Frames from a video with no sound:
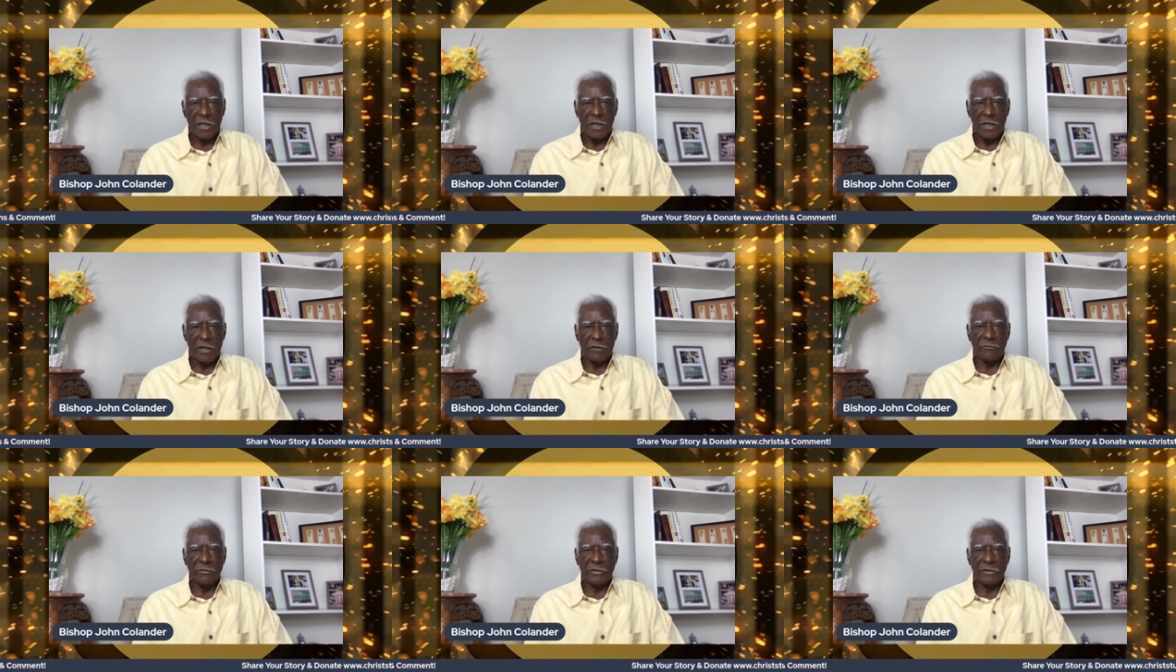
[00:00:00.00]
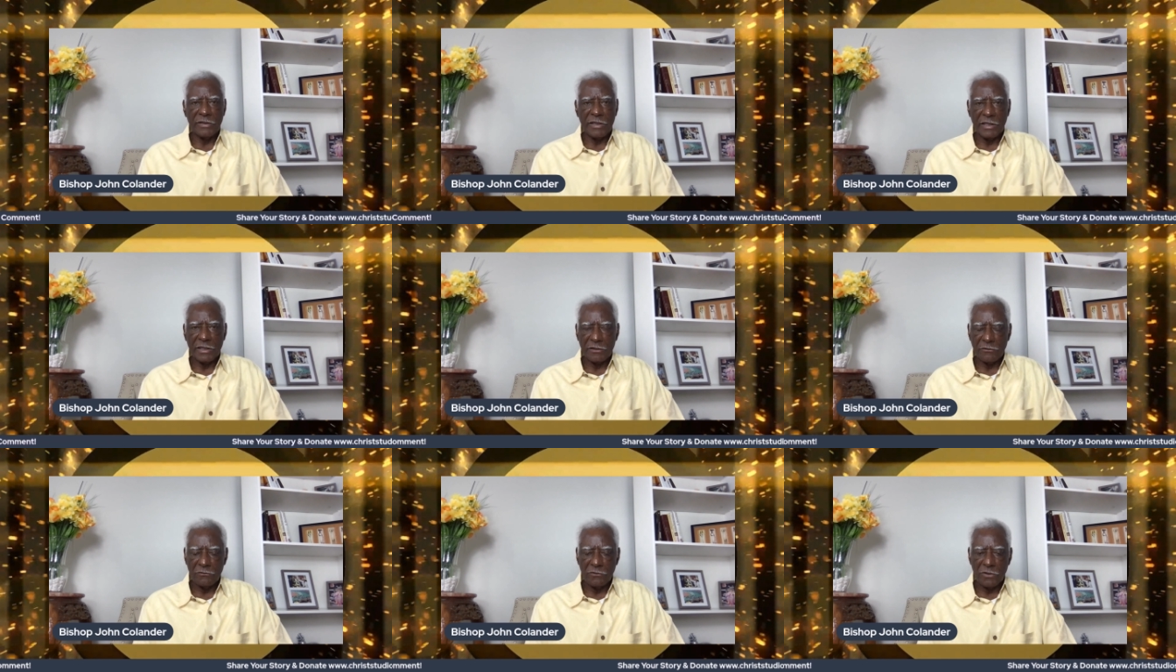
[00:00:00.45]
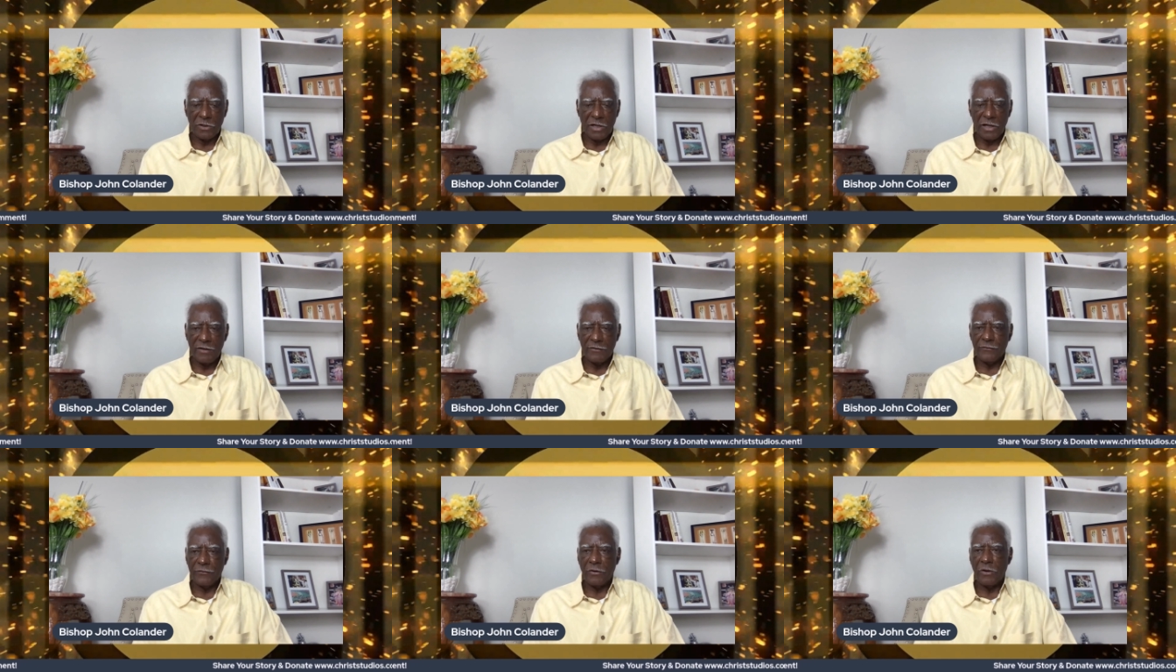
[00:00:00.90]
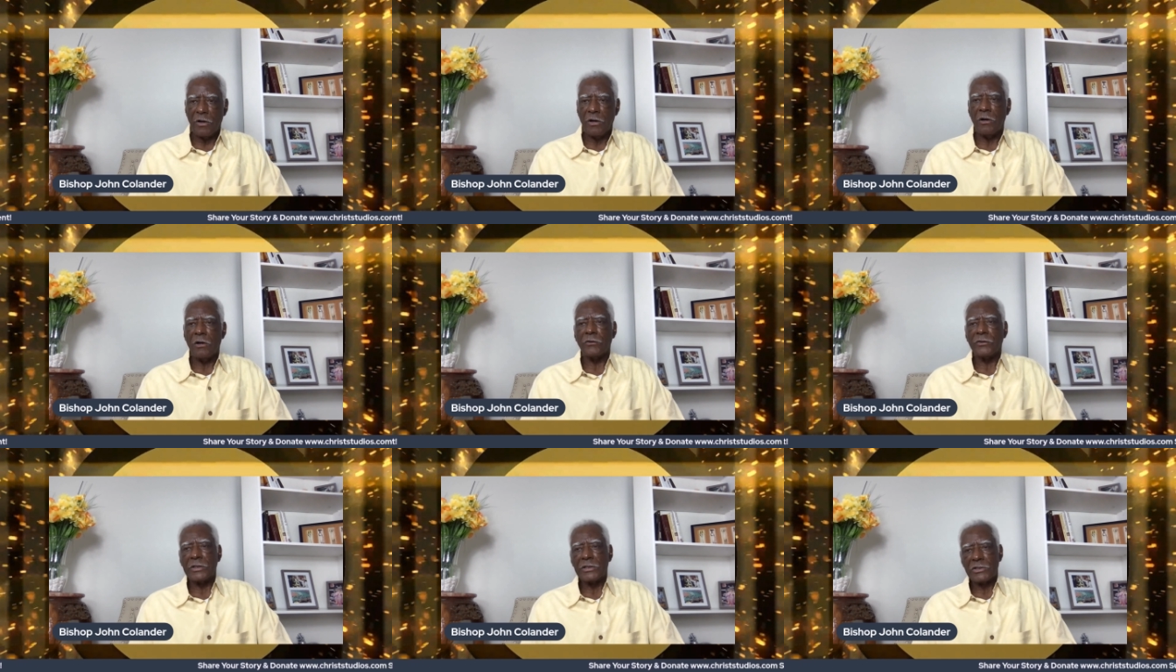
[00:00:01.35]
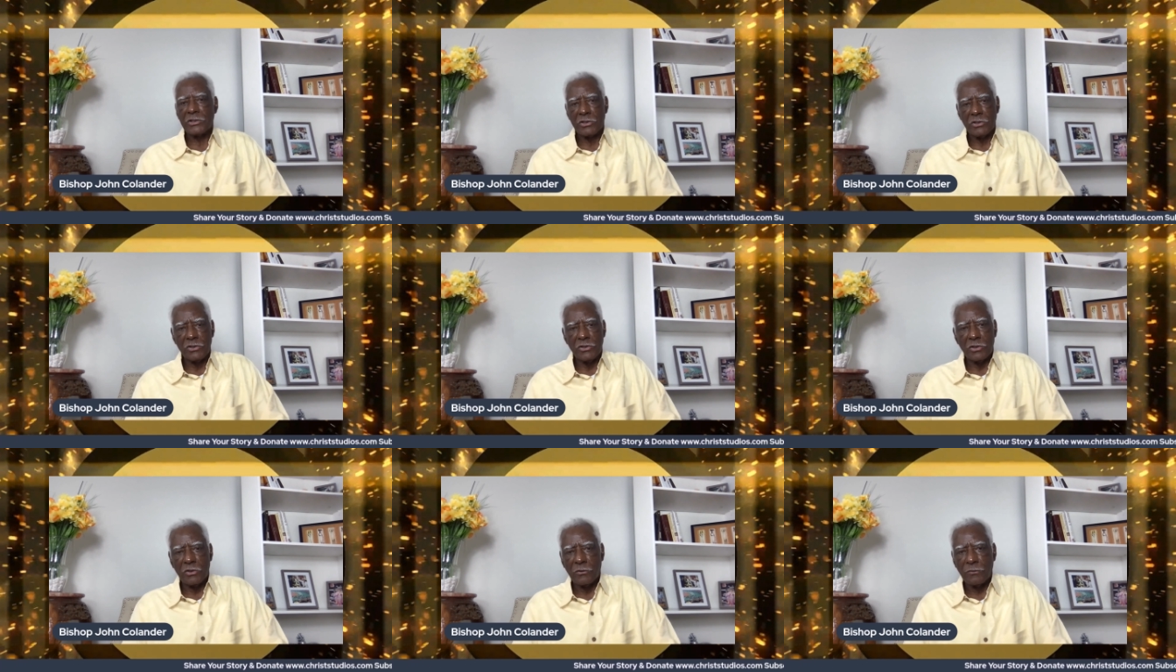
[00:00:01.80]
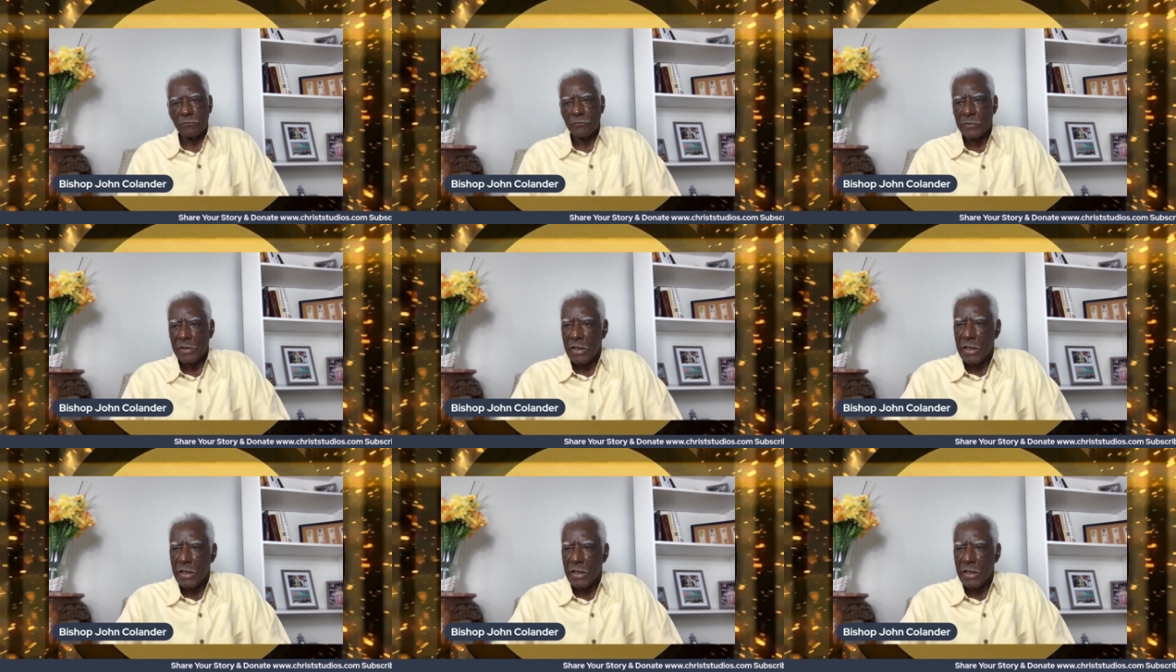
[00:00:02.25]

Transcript: And we thank you, oh God, for all that you do.